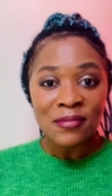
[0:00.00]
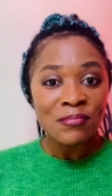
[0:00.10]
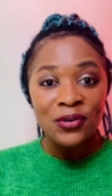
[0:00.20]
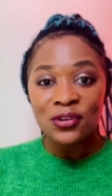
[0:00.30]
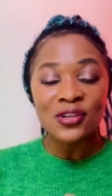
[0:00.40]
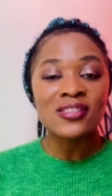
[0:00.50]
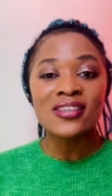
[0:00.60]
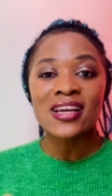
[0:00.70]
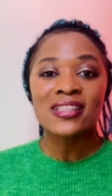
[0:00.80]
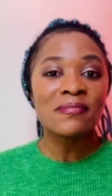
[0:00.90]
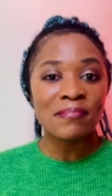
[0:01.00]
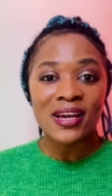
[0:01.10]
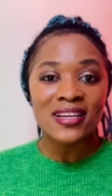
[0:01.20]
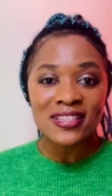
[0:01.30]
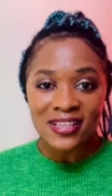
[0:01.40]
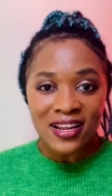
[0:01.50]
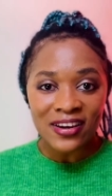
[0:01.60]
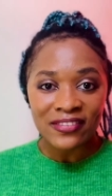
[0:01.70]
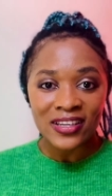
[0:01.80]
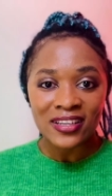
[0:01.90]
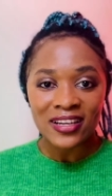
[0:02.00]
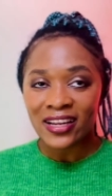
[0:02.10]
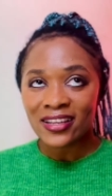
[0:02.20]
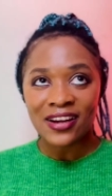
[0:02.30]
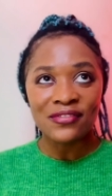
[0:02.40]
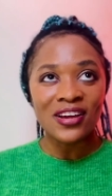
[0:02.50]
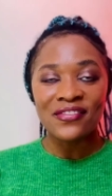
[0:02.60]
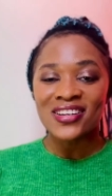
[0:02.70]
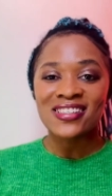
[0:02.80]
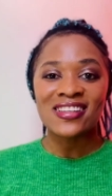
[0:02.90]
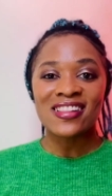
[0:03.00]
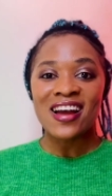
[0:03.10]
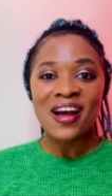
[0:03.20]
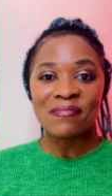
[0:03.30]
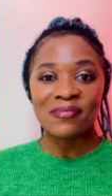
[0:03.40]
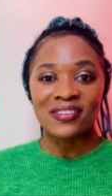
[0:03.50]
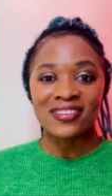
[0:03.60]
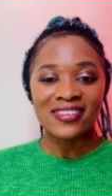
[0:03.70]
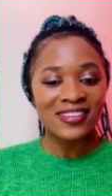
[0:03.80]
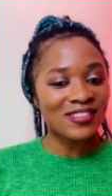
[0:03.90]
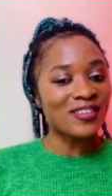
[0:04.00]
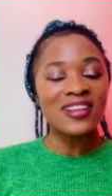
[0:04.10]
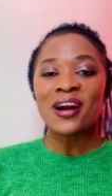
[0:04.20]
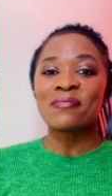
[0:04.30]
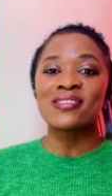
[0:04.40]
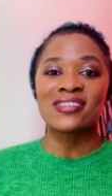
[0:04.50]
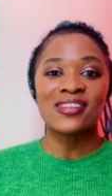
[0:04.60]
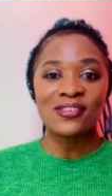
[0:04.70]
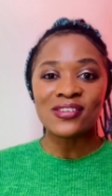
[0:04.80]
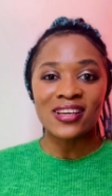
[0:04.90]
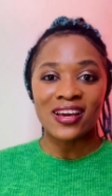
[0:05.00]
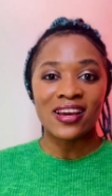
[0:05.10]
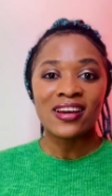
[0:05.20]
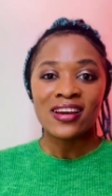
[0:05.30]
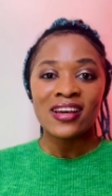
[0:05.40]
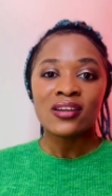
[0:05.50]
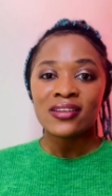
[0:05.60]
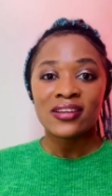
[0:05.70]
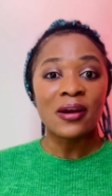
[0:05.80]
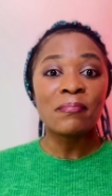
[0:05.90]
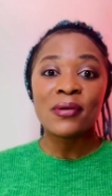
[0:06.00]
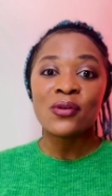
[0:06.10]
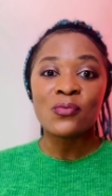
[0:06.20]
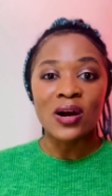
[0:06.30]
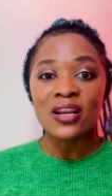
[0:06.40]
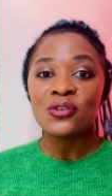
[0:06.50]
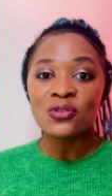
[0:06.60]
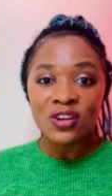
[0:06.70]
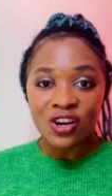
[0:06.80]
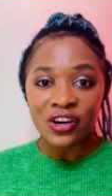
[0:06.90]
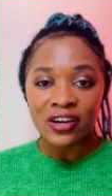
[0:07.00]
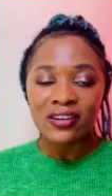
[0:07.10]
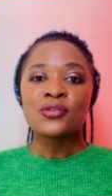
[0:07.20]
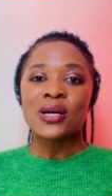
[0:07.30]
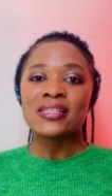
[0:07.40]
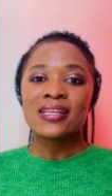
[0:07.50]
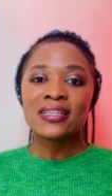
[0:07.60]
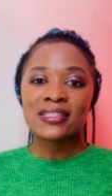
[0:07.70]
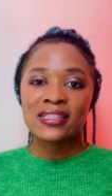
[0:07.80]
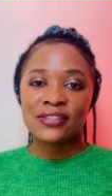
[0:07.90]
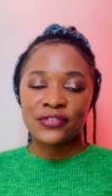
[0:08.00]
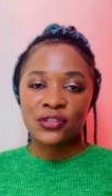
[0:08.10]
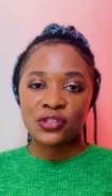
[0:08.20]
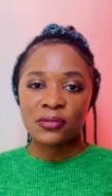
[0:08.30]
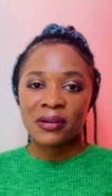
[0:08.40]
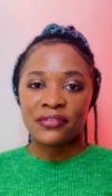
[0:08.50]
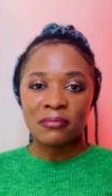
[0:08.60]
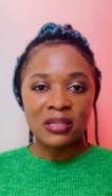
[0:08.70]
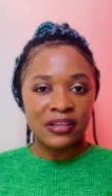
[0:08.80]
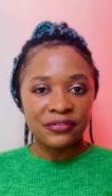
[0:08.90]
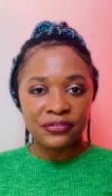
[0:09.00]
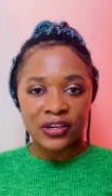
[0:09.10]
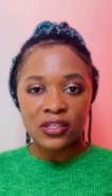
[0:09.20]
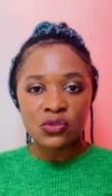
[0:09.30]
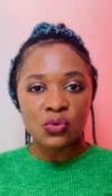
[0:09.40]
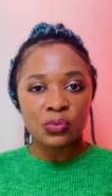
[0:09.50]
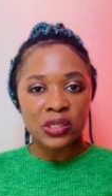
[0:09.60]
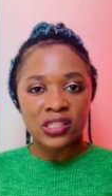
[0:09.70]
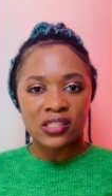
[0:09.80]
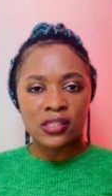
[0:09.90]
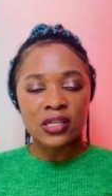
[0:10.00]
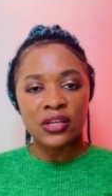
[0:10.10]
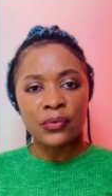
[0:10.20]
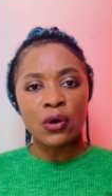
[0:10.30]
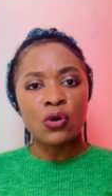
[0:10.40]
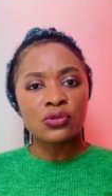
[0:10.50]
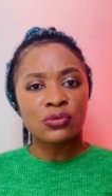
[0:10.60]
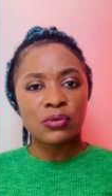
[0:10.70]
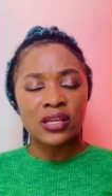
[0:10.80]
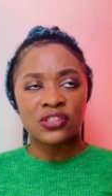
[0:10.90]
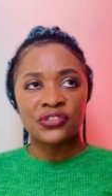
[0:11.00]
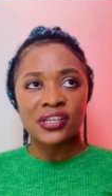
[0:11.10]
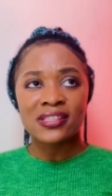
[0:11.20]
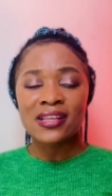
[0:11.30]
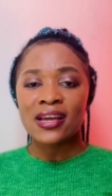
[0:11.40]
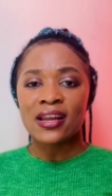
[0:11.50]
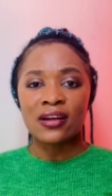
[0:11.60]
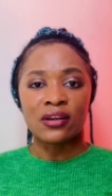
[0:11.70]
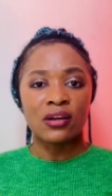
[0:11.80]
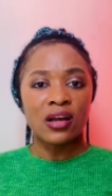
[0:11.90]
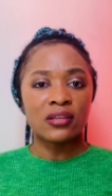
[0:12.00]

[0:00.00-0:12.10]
but you're still getting paid a salary. Like, have you ever seen that happen? It only happens in the UK. Get paid while you learn. So I sent this video to my family and friends who watched it, and they were also interested, and